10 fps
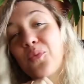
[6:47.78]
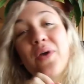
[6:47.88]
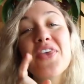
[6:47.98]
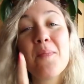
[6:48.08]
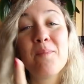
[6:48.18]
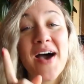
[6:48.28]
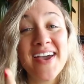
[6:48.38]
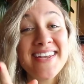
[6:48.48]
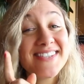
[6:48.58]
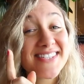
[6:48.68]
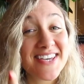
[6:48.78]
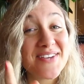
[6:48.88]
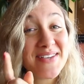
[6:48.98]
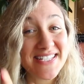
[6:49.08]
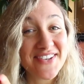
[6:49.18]
With a bun, it's gonna
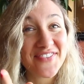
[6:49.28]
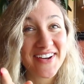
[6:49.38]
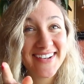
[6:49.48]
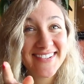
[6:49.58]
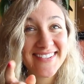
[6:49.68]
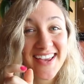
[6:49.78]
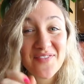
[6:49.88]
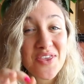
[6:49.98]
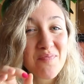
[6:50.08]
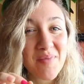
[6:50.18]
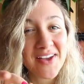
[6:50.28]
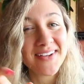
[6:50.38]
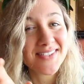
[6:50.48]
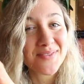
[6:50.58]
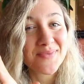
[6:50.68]
be different. Like with a bun
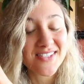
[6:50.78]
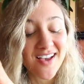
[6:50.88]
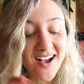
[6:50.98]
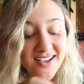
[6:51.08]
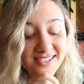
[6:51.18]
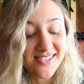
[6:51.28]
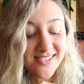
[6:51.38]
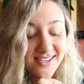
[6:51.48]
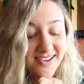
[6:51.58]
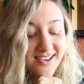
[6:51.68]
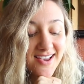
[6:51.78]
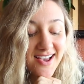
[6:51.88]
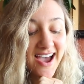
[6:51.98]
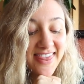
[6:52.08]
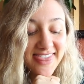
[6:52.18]
and some sauce,
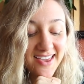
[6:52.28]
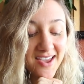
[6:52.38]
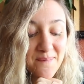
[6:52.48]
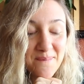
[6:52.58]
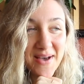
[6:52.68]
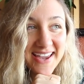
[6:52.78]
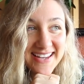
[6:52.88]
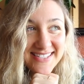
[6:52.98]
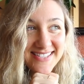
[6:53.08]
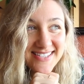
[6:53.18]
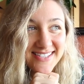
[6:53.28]
I think I might.